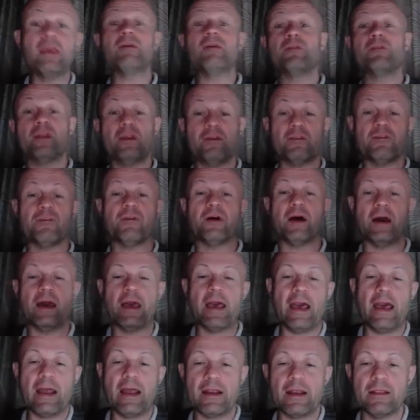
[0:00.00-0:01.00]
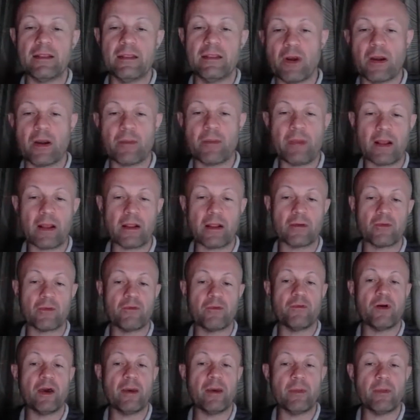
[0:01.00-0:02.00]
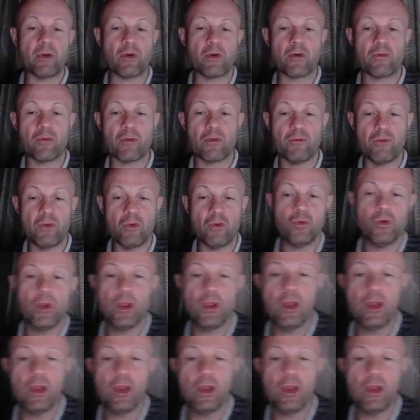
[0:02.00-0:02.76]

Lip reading: even if I had a product backlog refinement or a review,